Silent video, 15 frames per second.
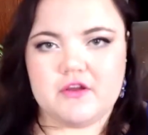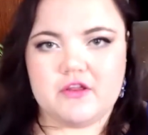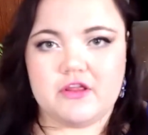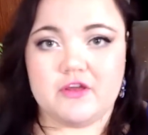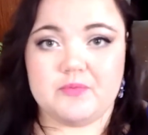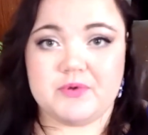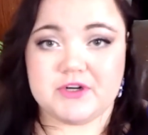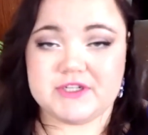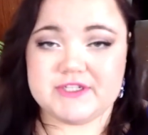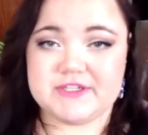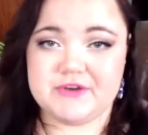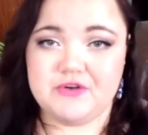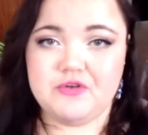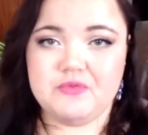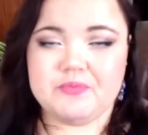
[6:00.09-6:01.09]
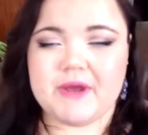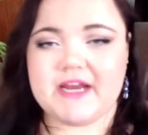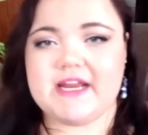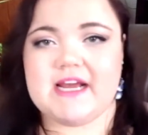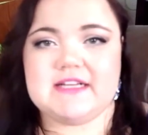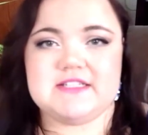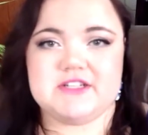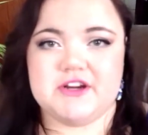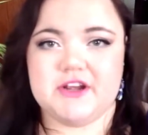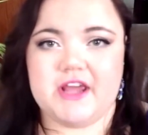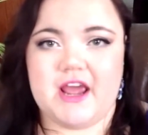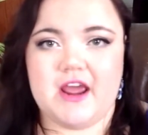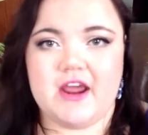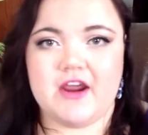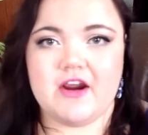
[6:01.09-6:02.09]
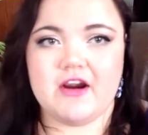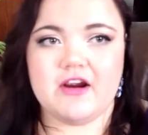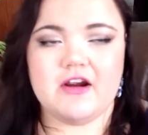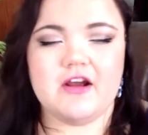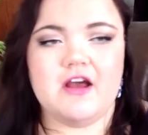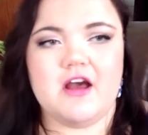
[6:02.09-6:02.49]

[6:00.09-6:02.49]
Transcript: The Pursuit by Dexter Yager.